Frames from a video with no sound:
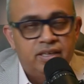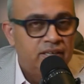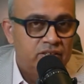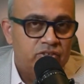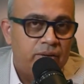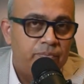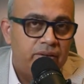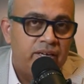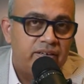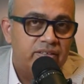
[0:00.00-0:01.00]
So I'm
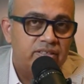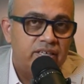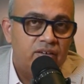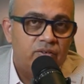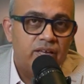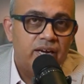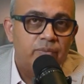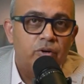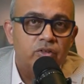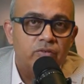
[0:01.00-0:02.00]
interested in looking at
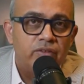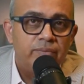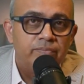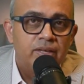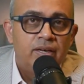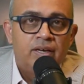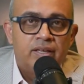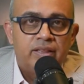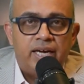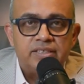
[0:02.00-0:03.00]
both of them.
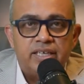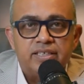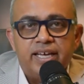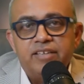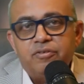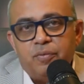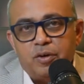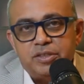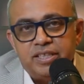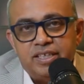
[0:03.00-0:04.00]
That said, thanks for
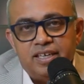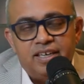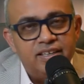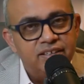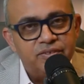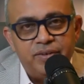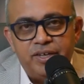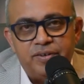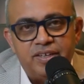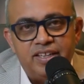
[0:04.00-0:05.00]
watching this video
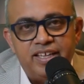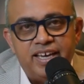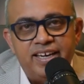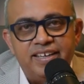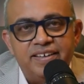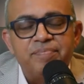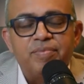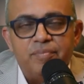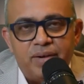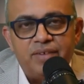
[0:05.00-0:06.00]
till the end.
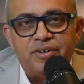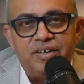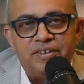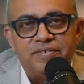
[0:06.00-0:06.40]
Bye for now.